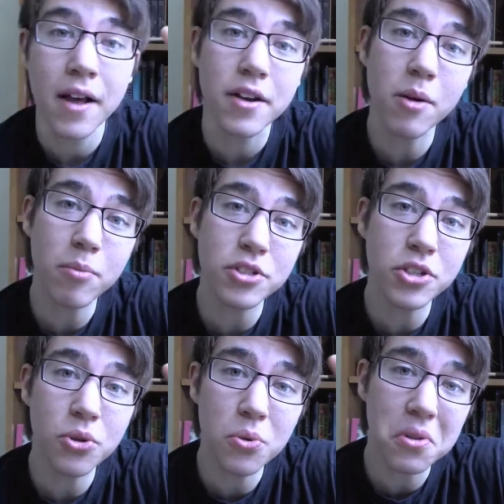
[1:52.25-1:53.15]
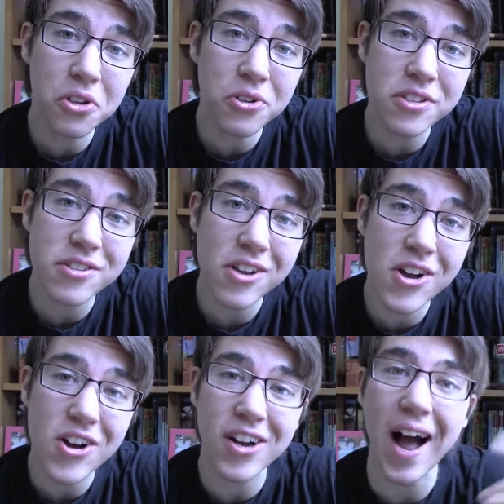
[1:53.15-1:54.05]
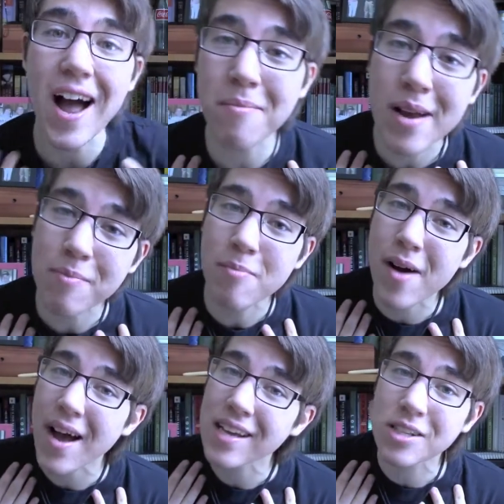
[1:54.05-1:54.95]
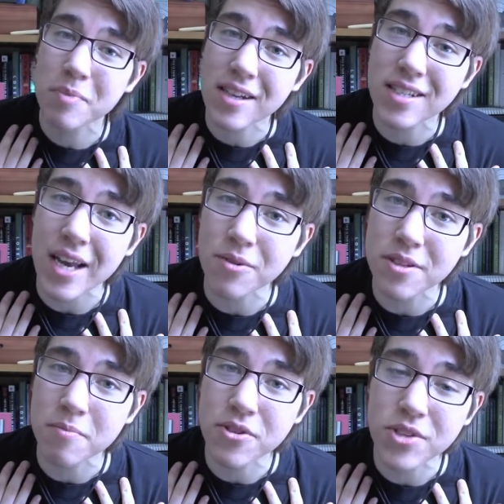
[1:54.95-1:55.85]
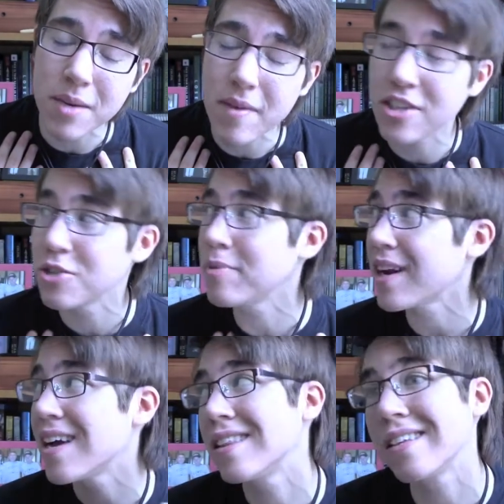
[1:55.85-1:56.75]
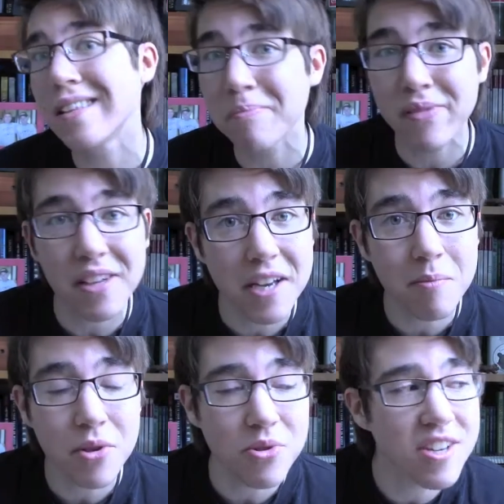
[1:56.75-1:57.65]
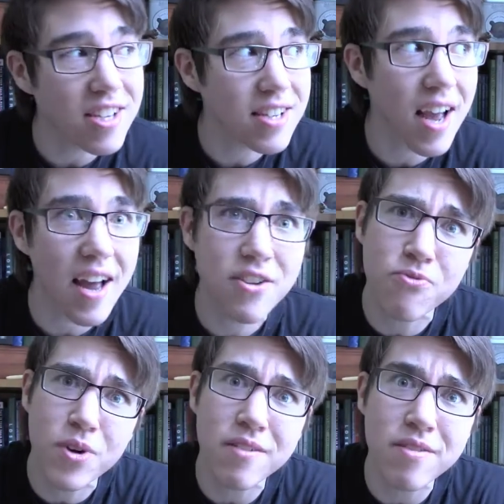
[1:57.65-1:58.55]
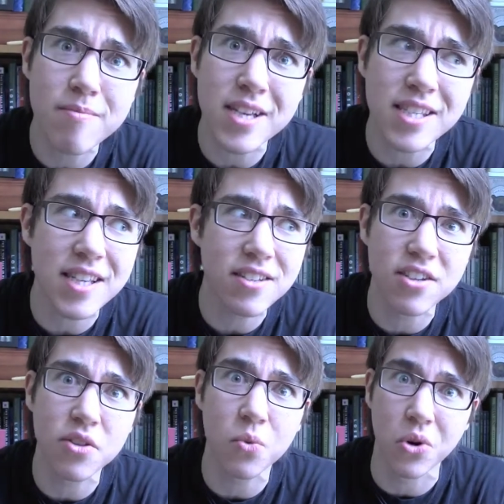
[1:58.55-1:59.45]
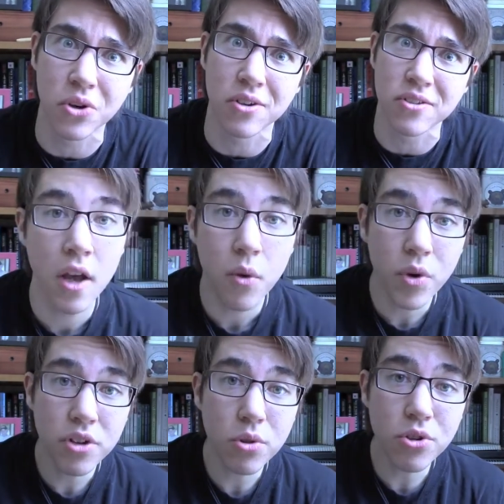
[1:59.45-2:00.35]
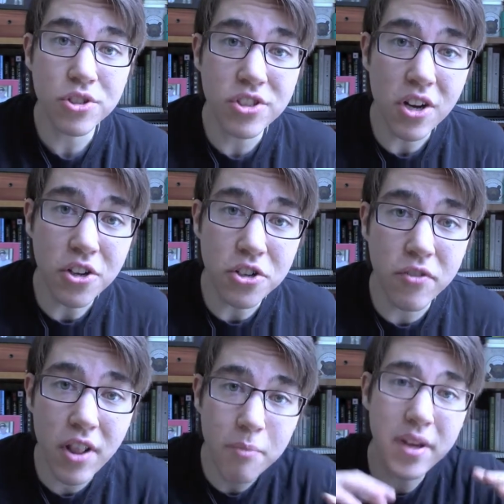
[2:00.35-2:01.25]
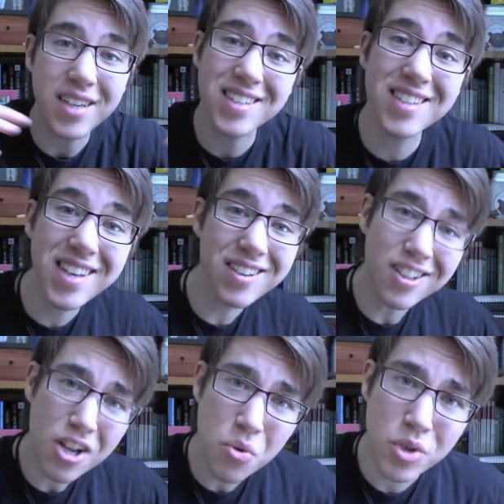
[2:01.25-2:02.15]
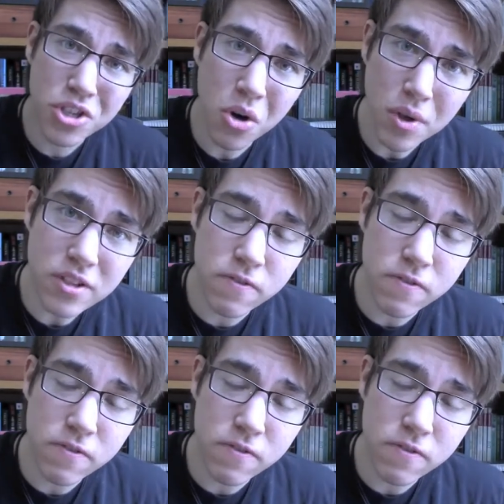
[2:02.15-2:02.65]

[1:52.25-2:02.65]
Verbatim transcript: Number two, learn a song. I might be biased because I was a music major, but I think that playing music is kind of one of the best things in the world. When you learn a song, you're developing a skill, which always